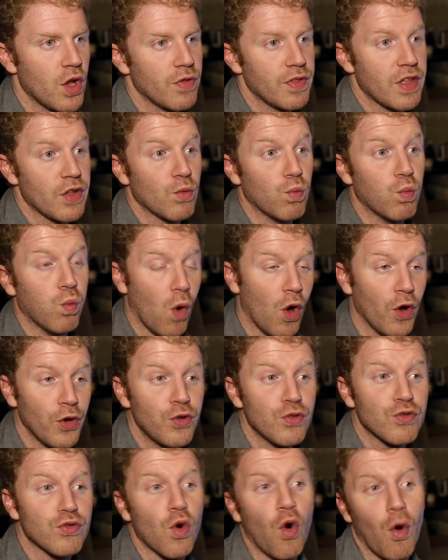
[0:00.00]
There's
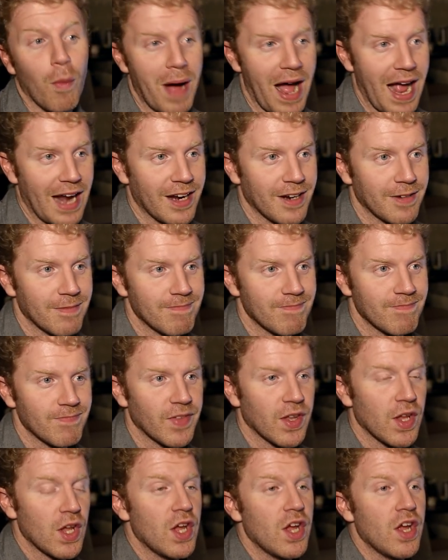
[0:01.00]
one drawback
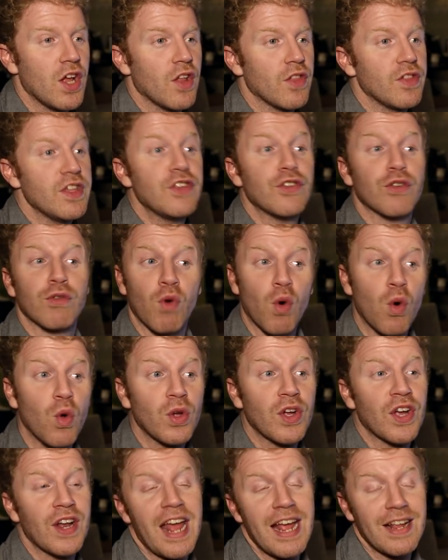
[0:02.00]
these are all
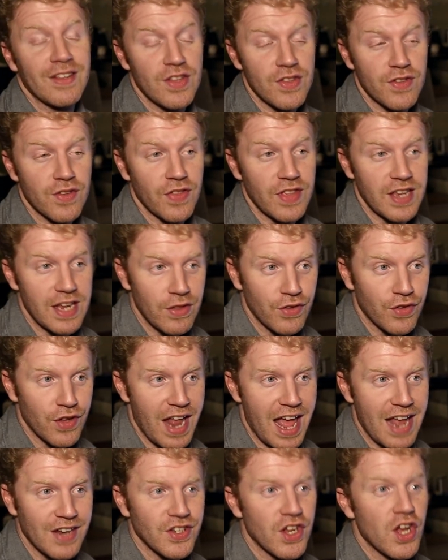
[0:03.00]
connected to the
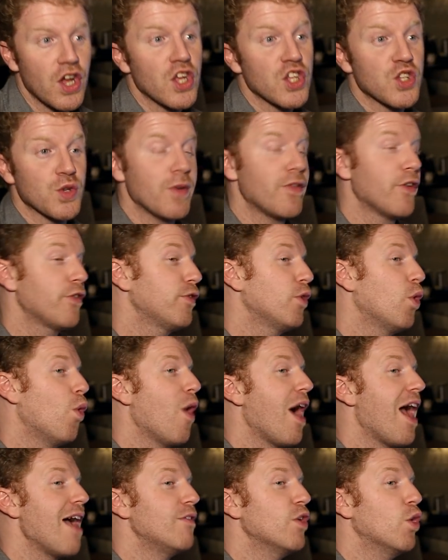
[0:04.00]
internet, so if a
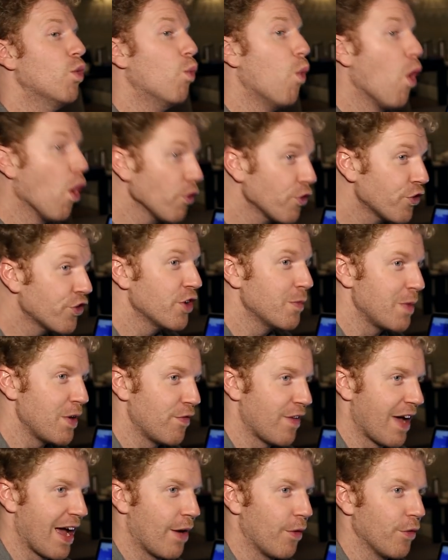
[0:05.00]
flaw ever was to be
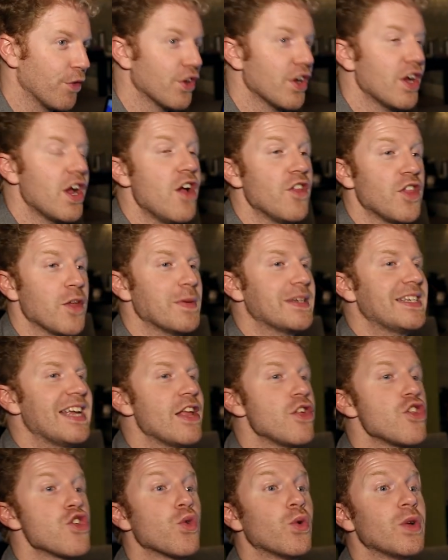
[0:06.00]
found, the
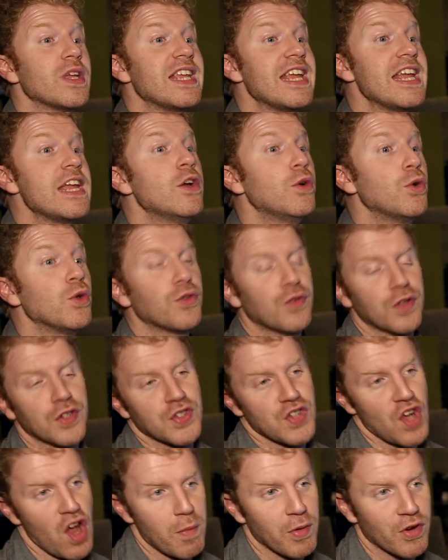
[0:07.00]
potential yield for
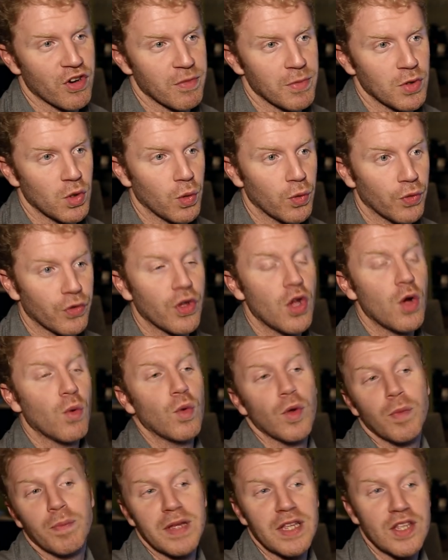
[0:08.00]
cybercriminals
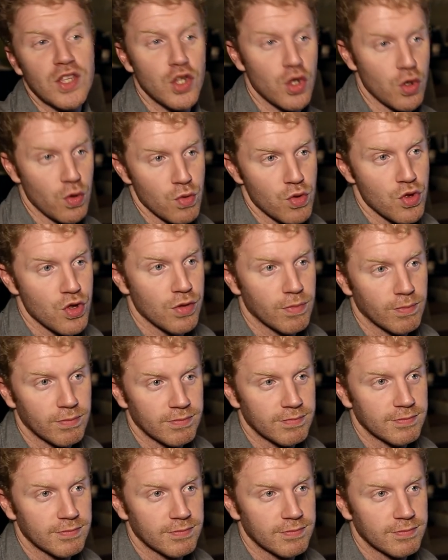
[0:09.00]
would be huge.